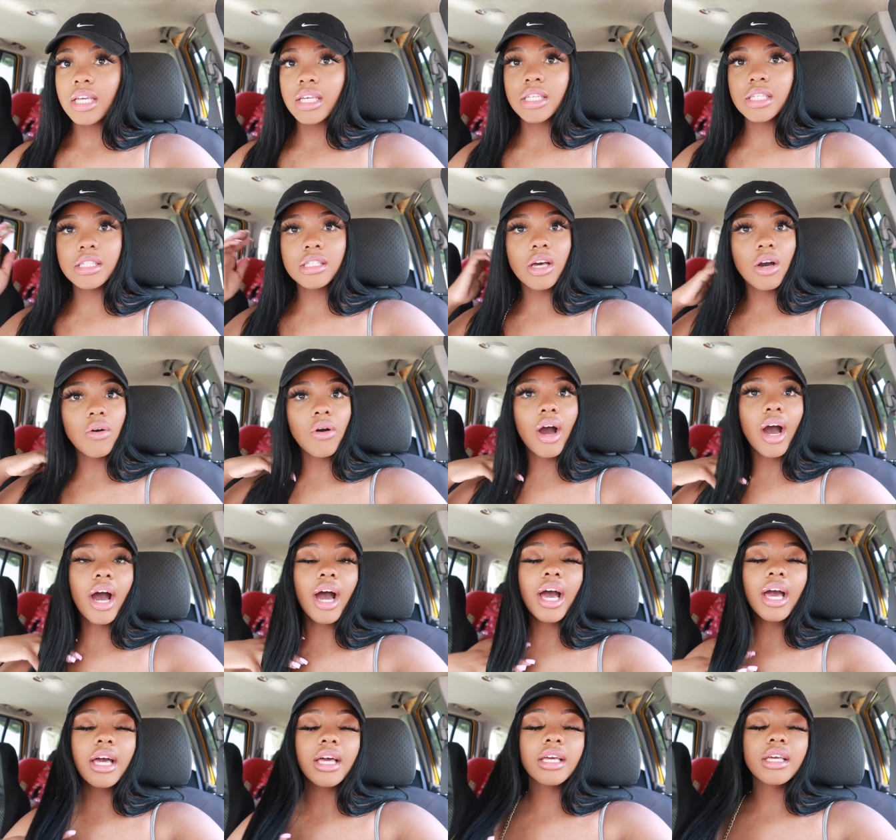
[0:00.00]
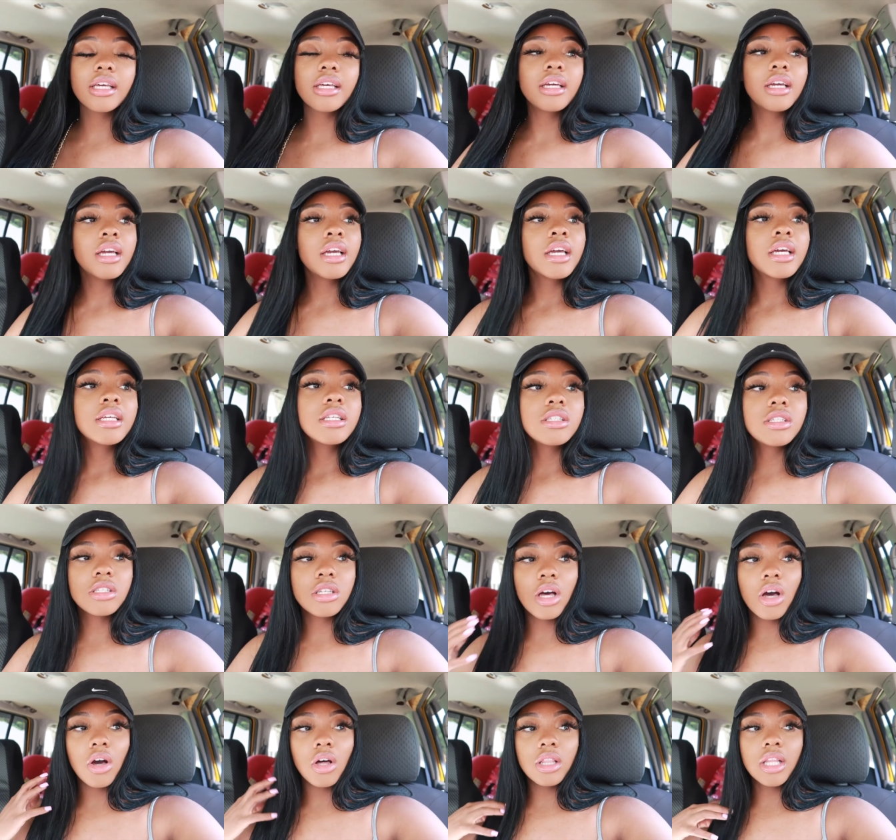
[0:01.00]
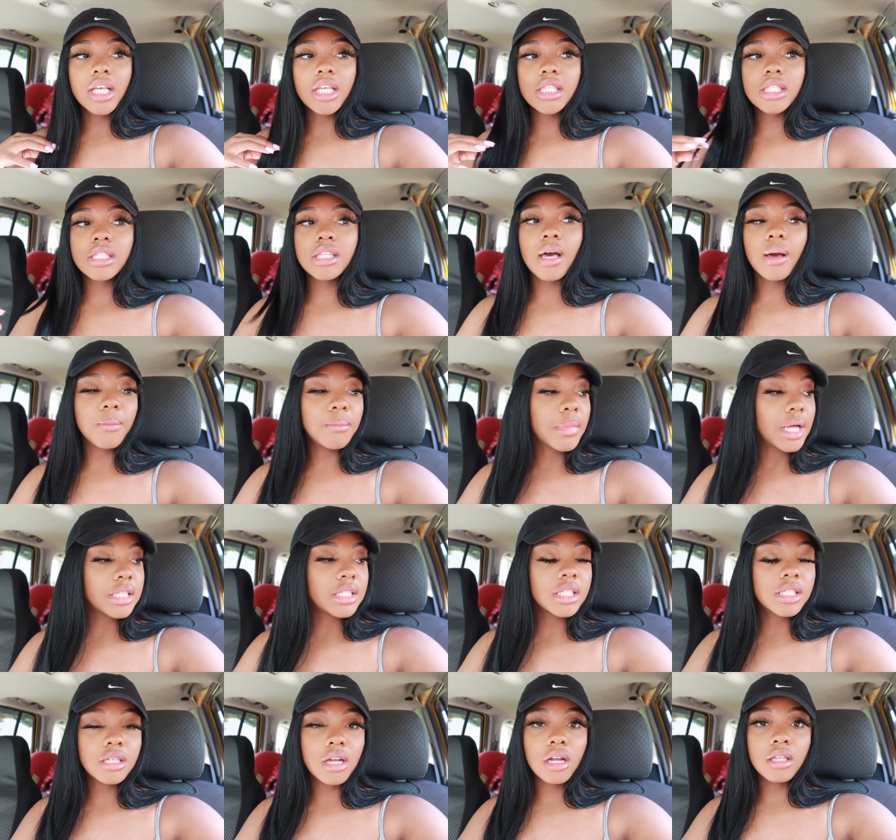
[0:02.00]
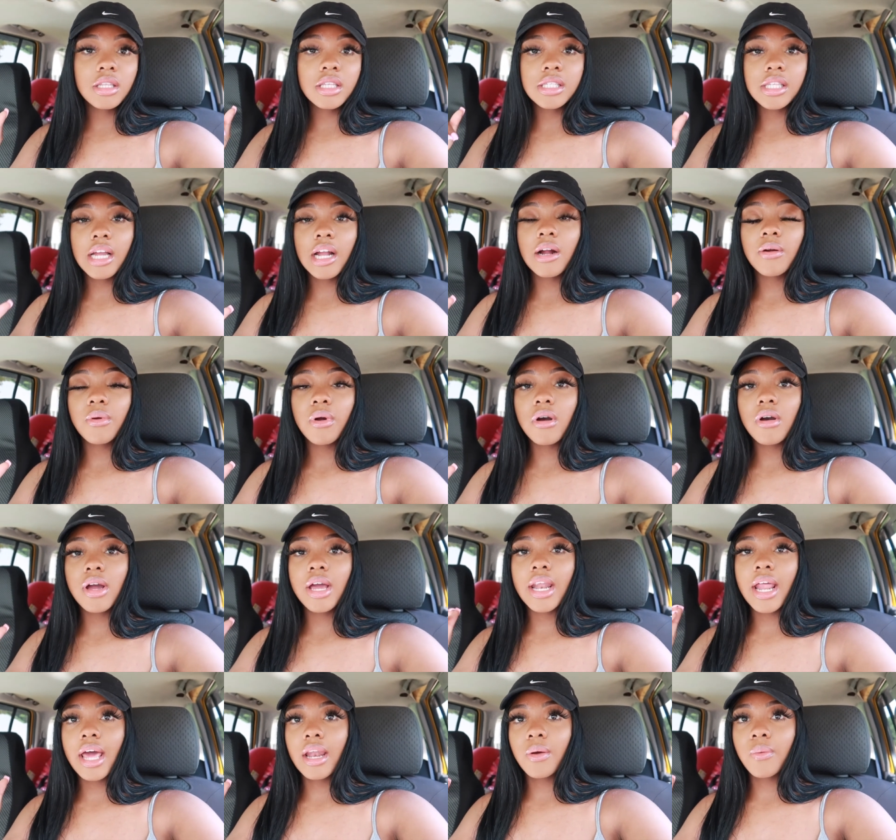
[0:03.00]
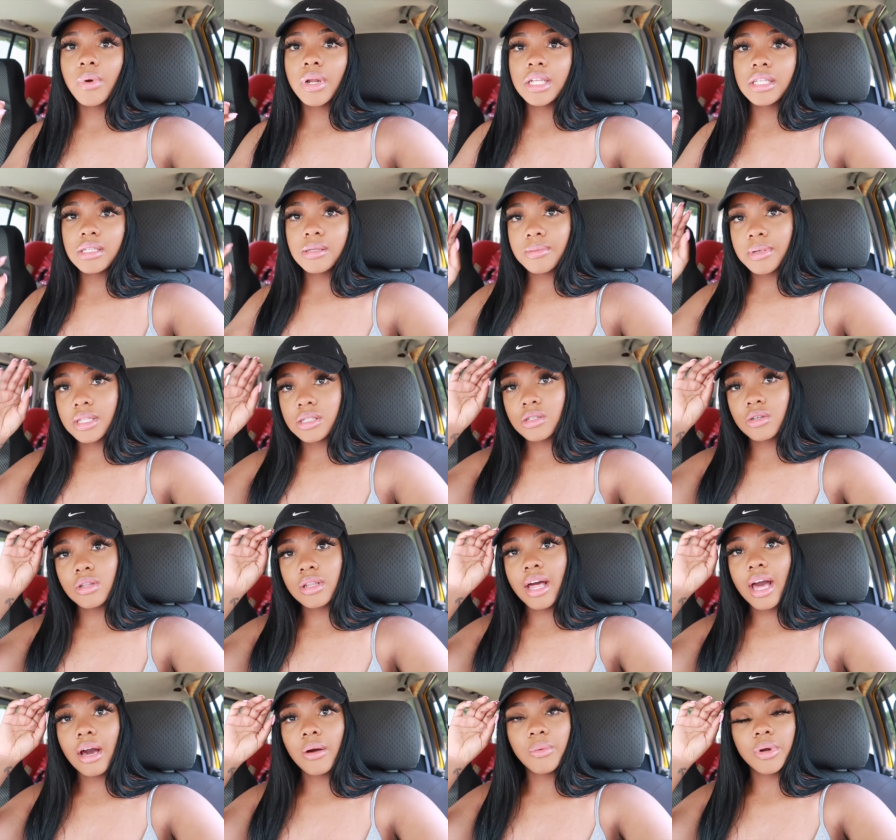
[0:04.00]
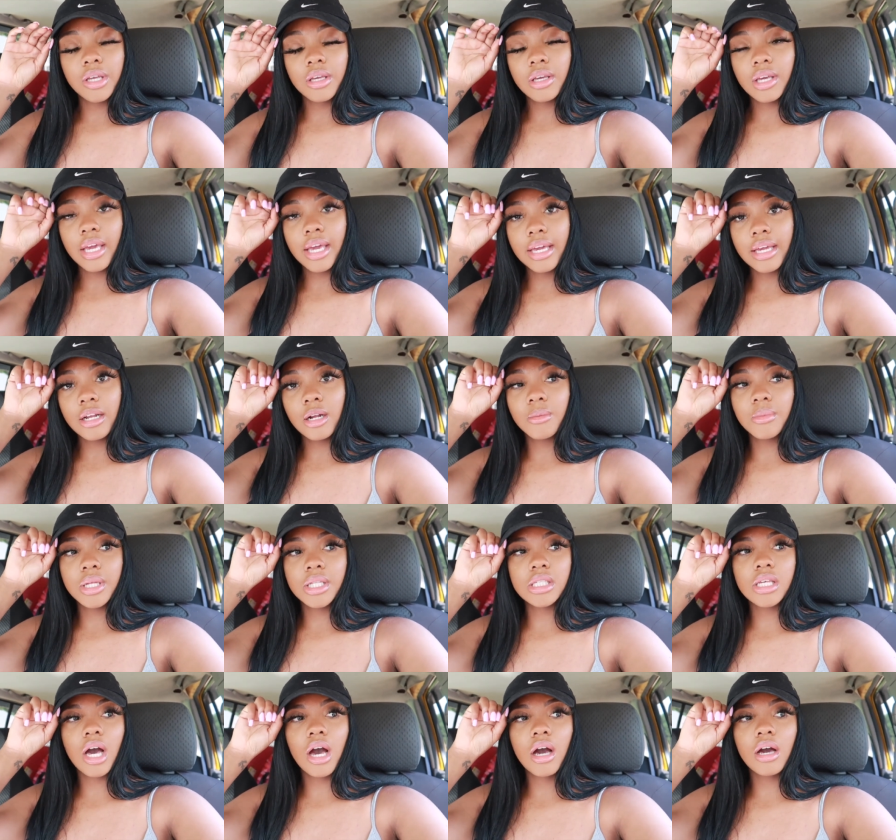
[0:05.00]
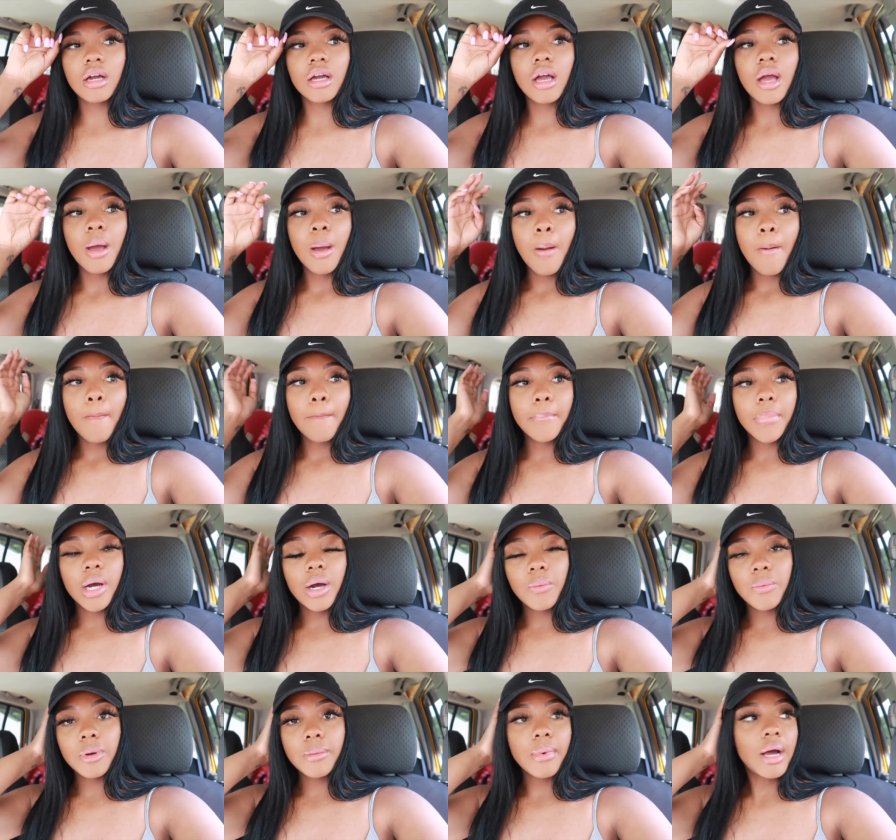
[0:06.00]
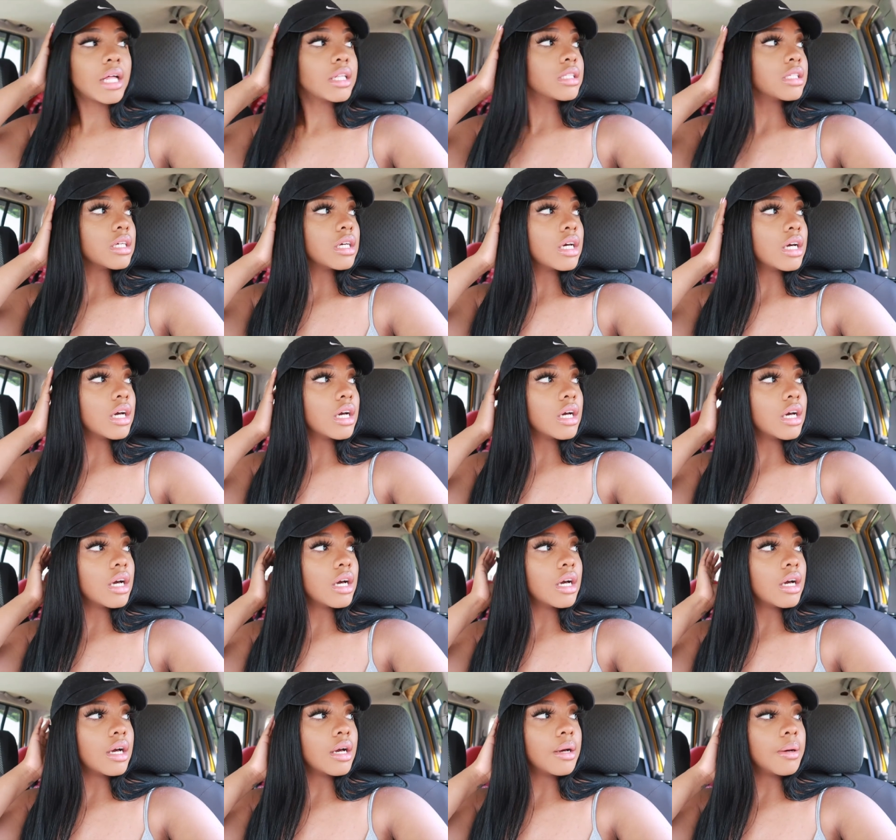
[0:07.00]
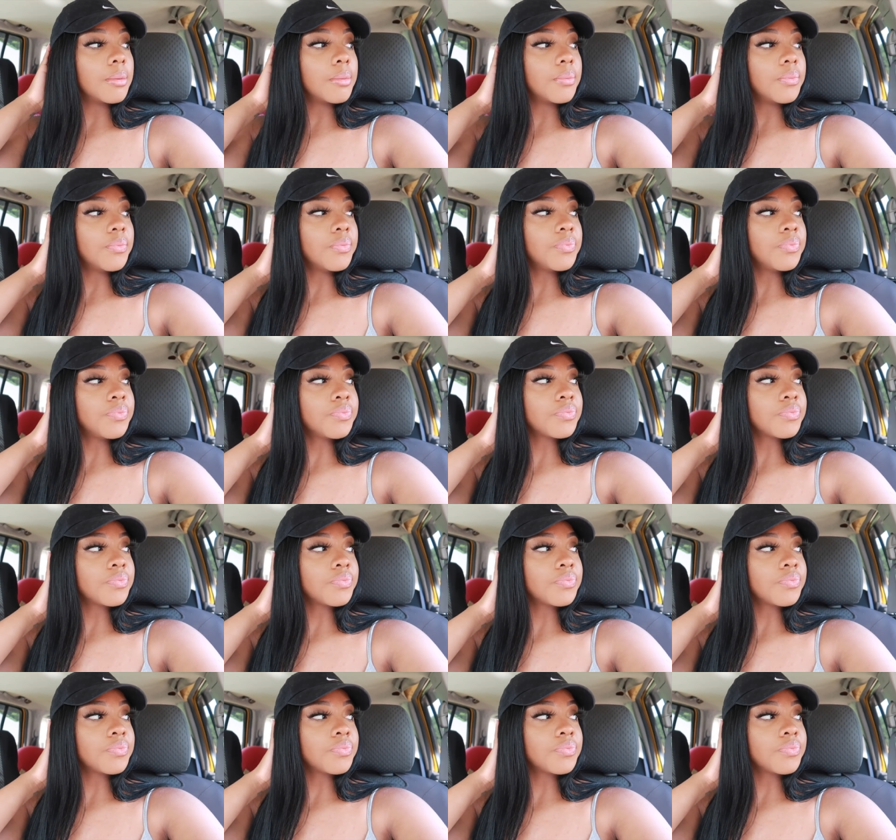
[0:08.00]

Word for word: it's so hot so let's i'm about to turn this air on and i don't want it to be too loud where you can't hear me talk but we're about to um